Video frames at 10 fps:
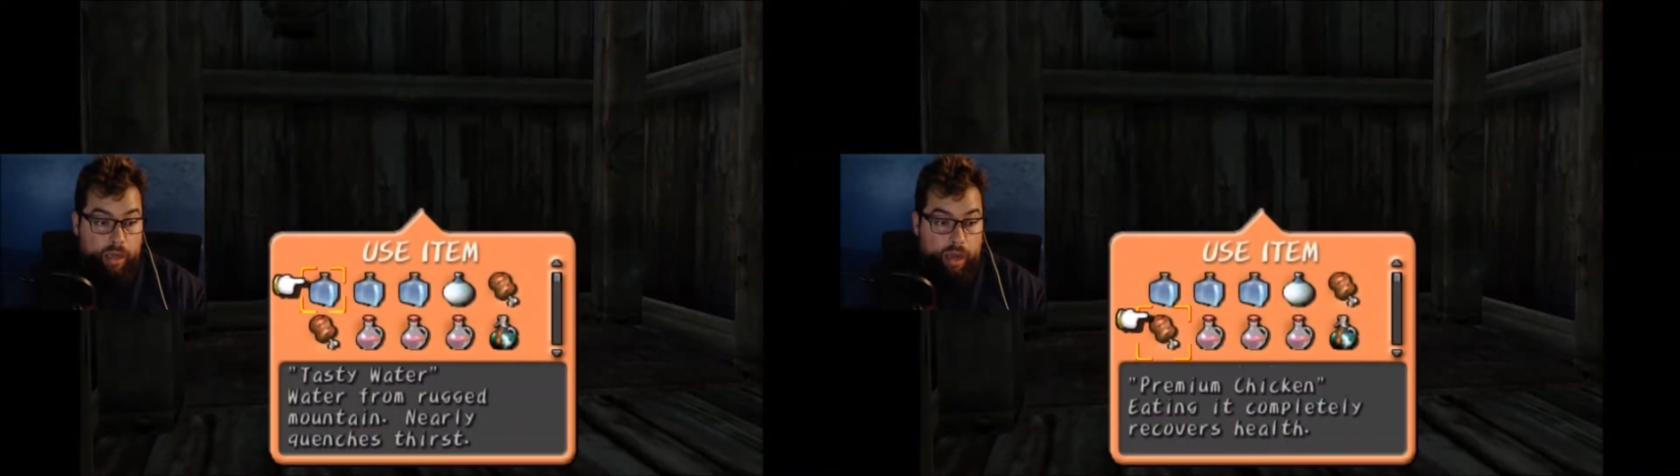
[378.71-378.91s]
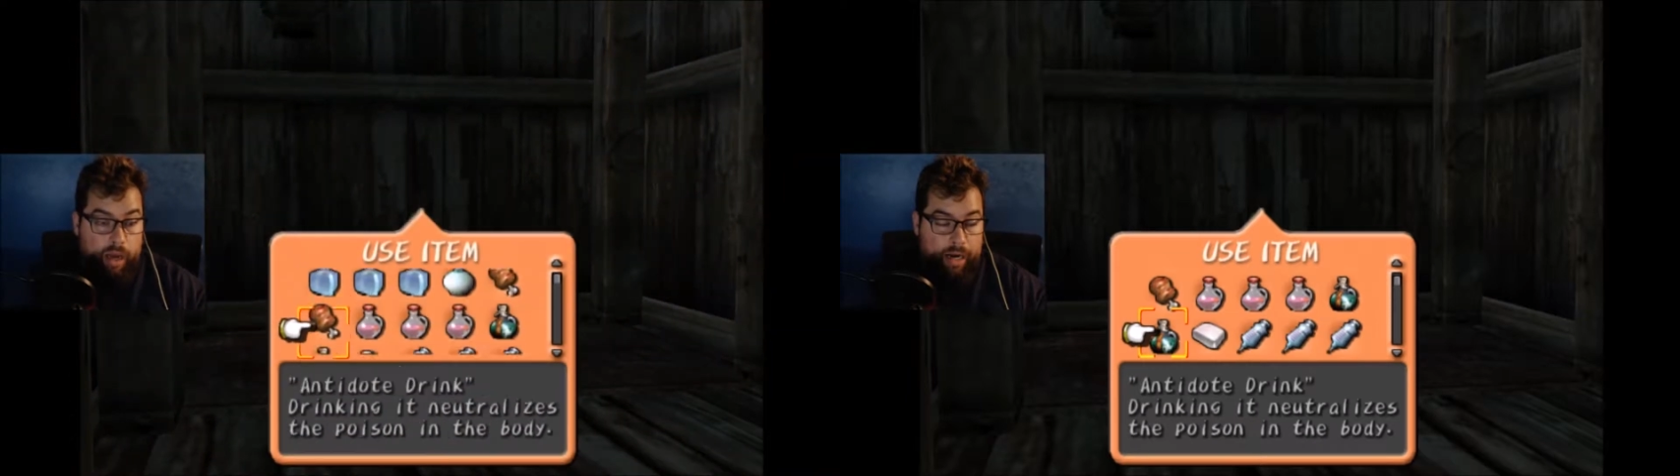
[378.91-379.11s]

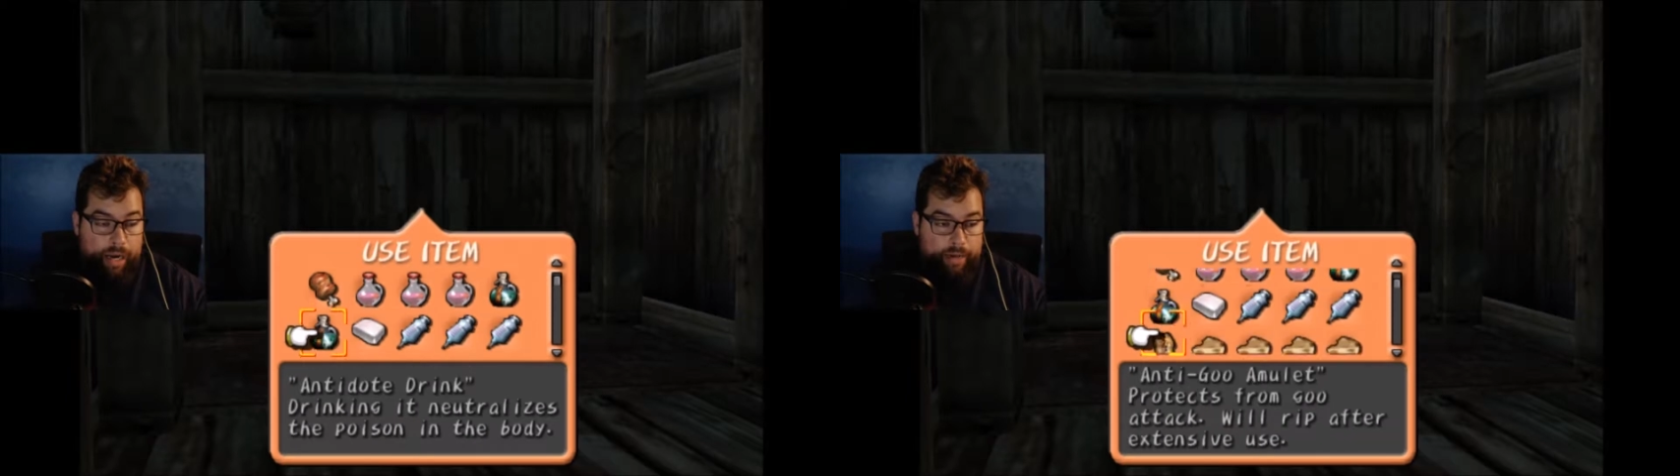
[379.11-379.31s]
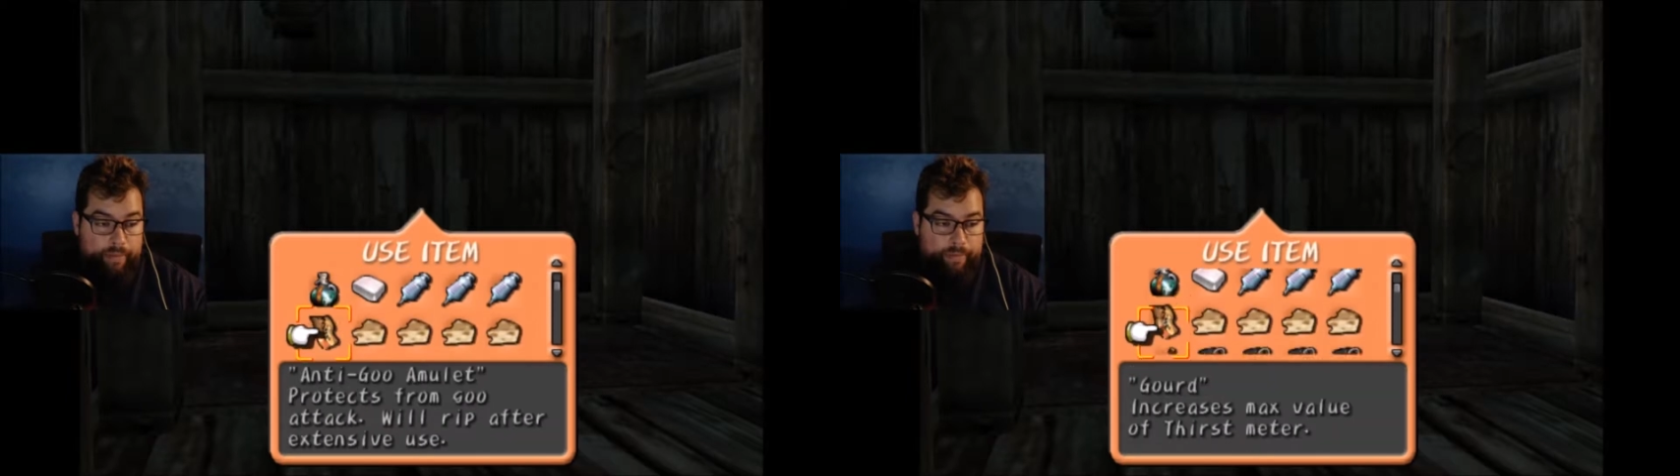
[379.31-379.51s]

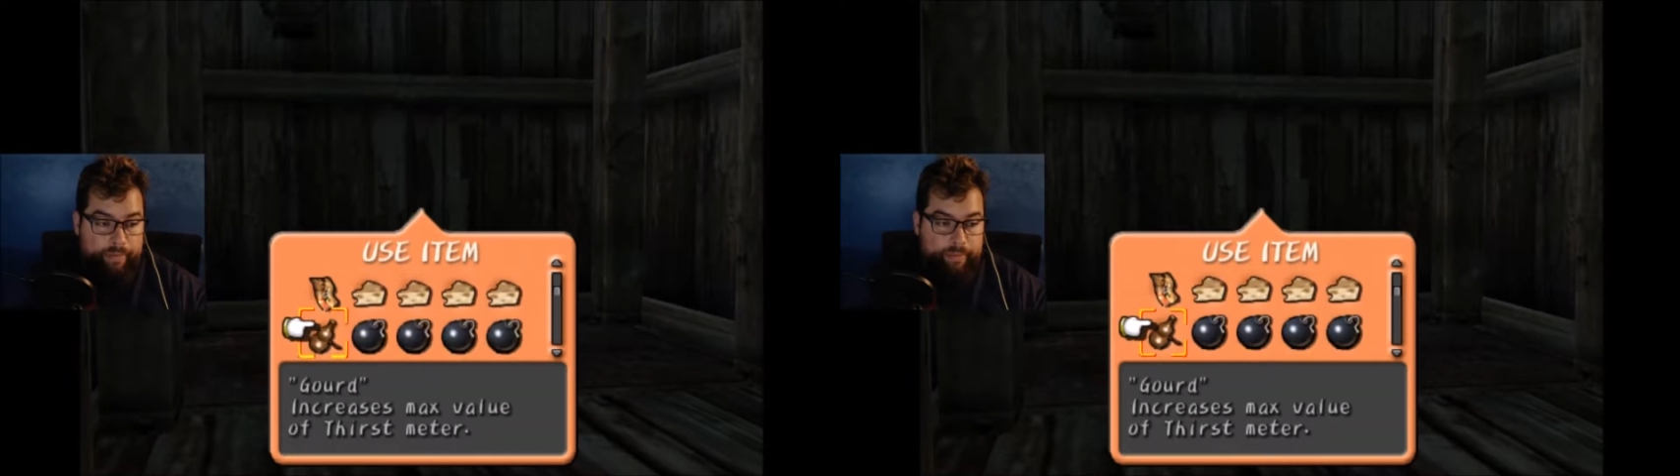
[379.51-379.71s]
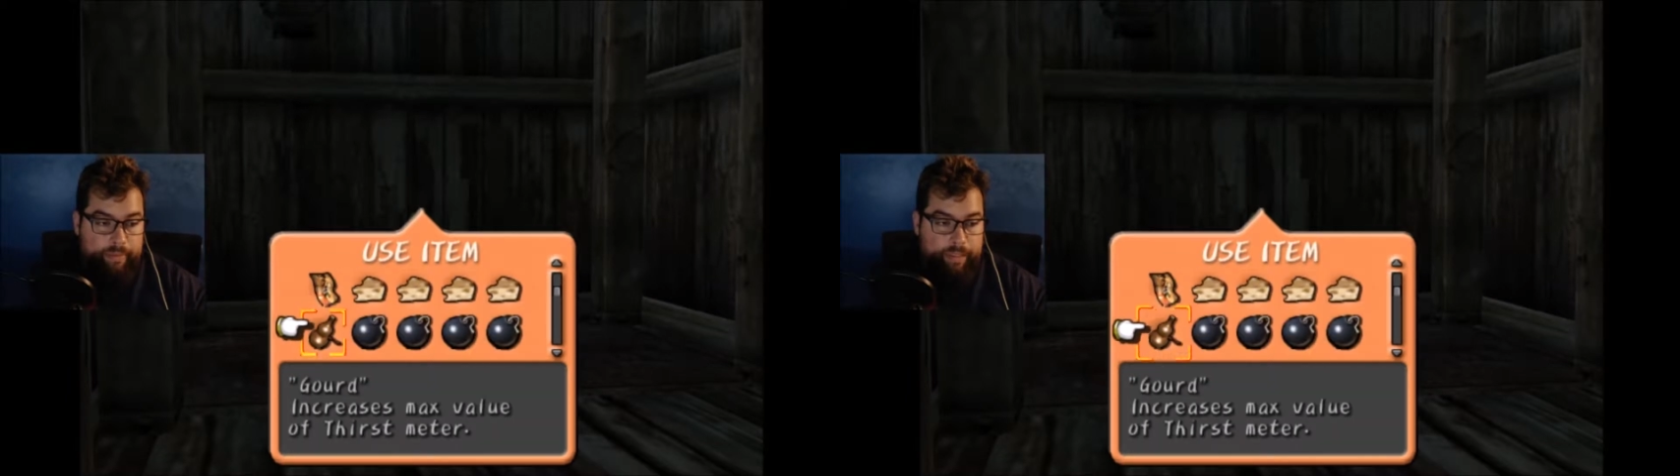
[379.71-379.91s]
Alright.
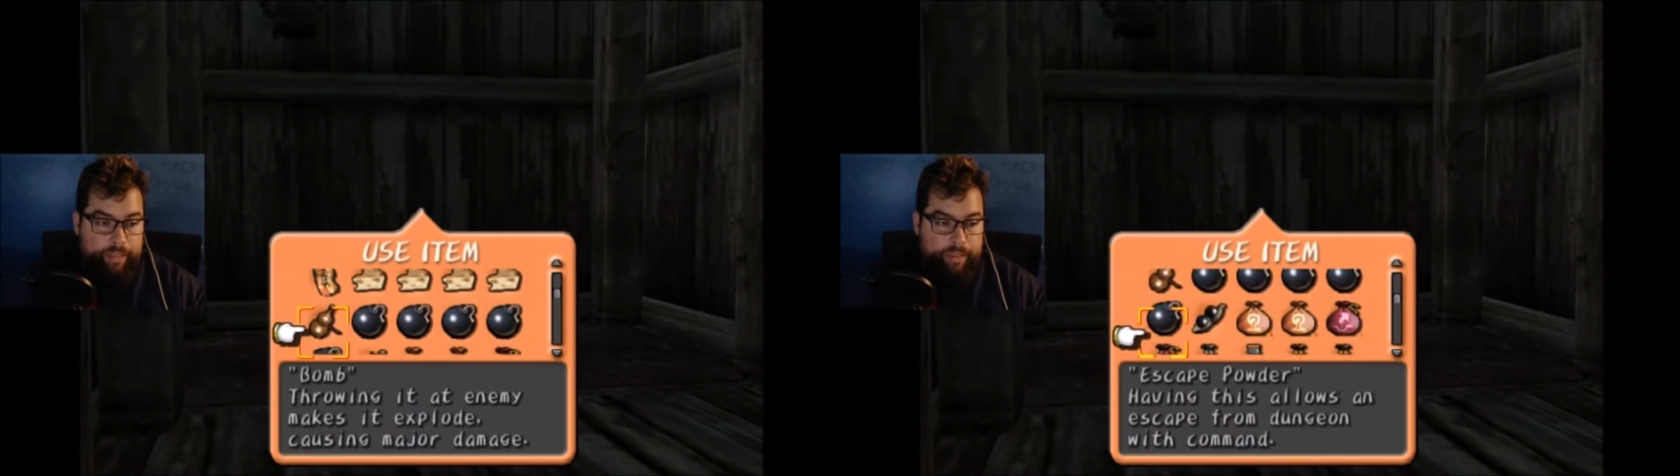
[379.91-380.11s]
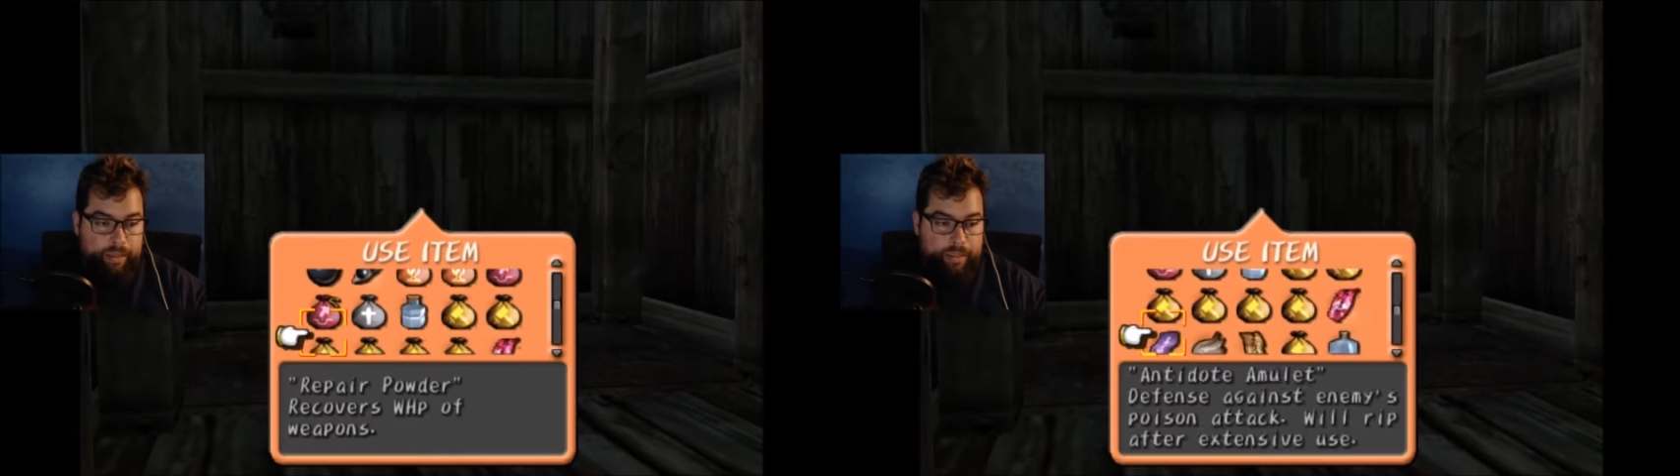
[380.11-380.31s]

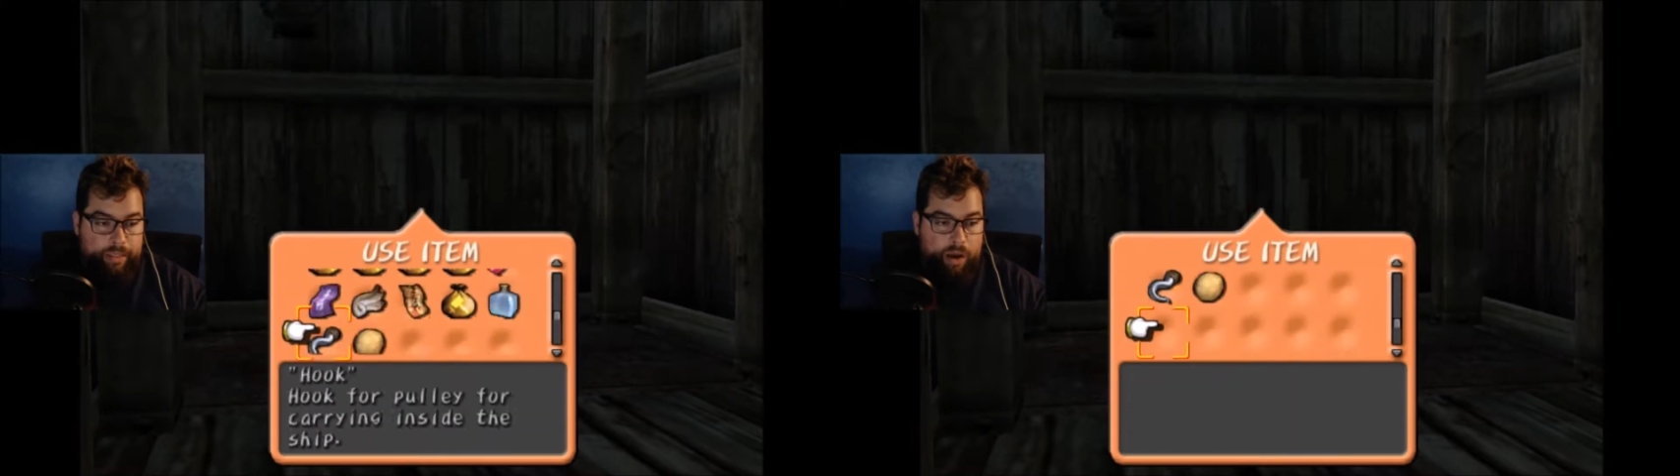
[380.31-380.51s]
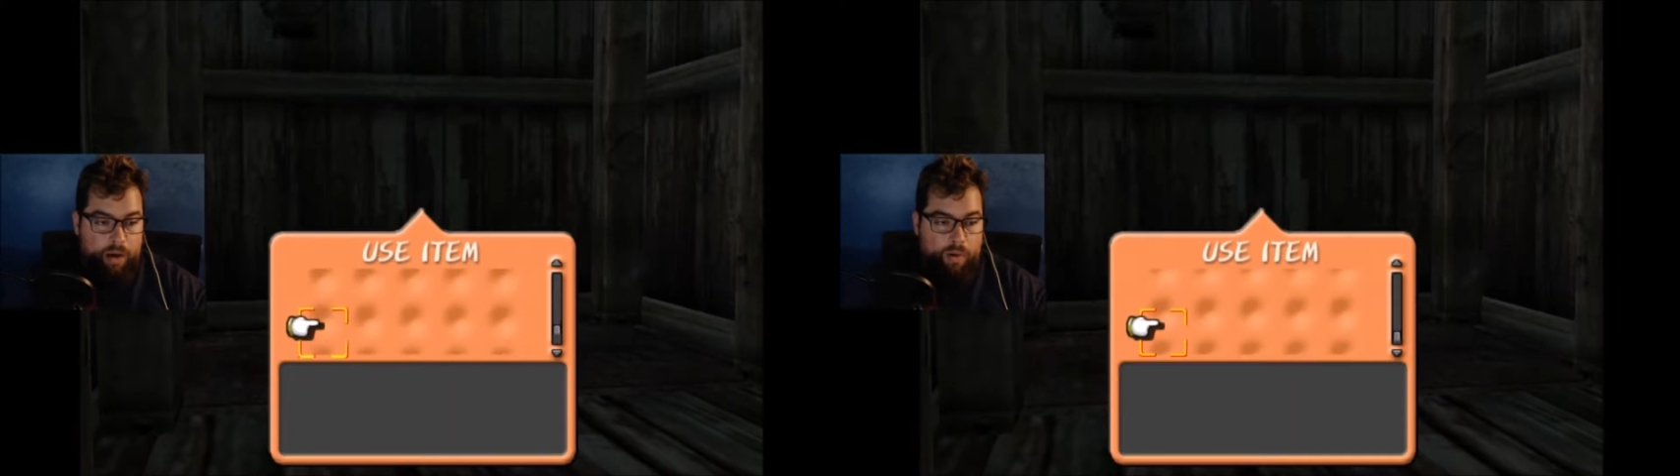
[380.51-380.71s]

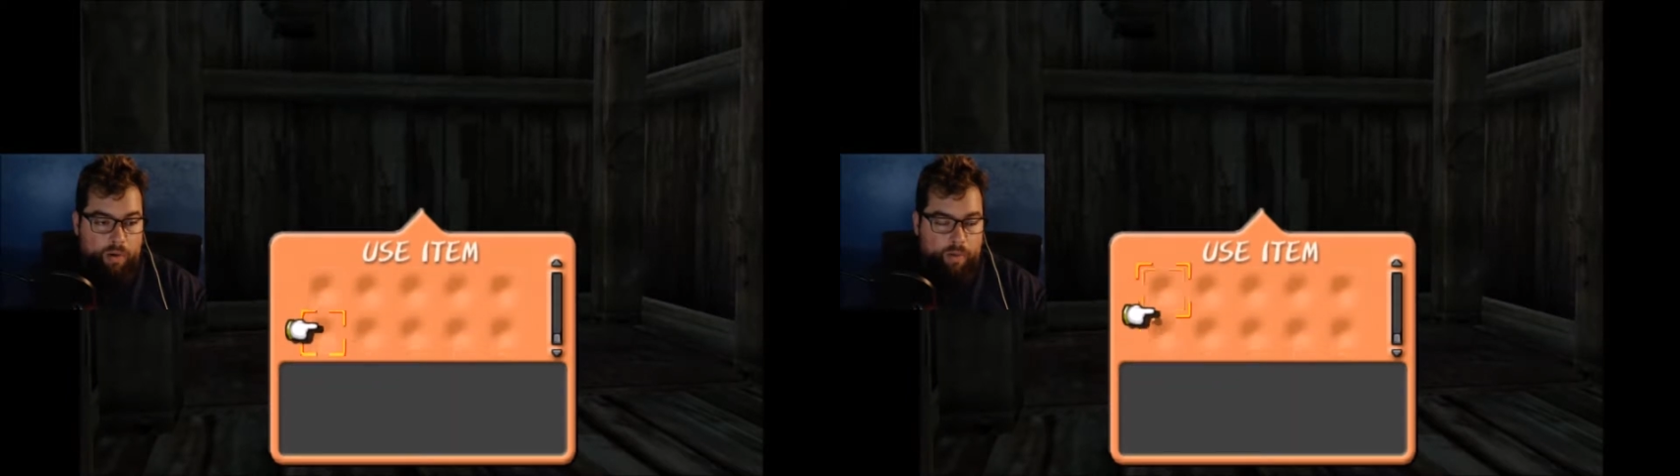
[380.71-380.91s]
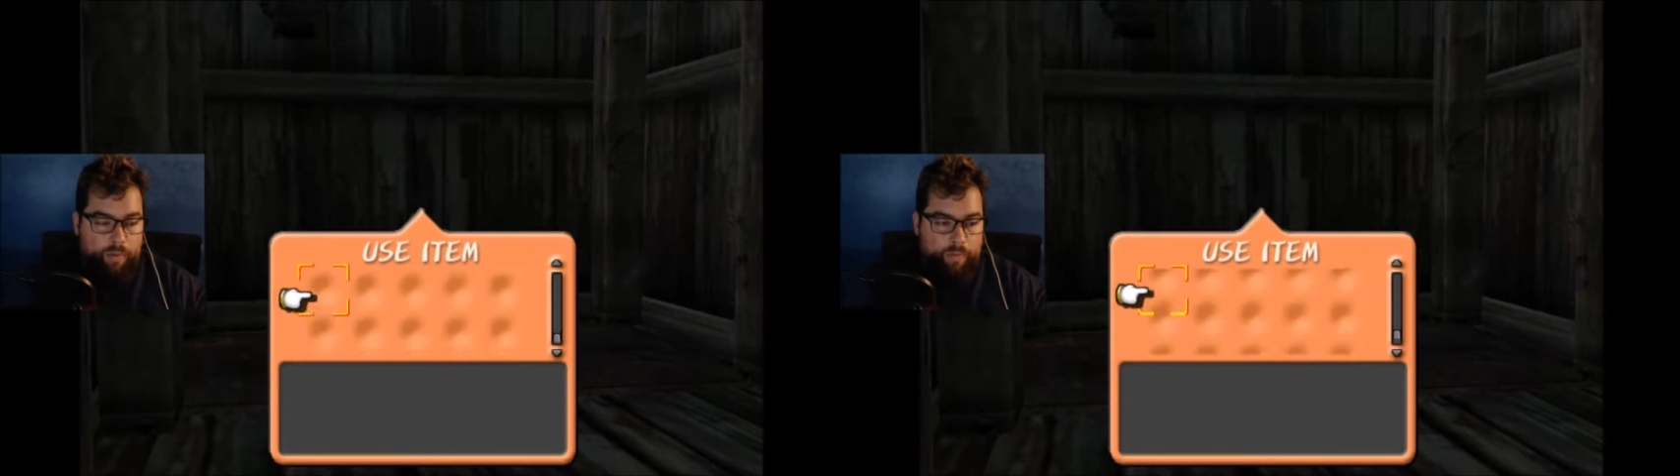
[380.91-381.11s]
So,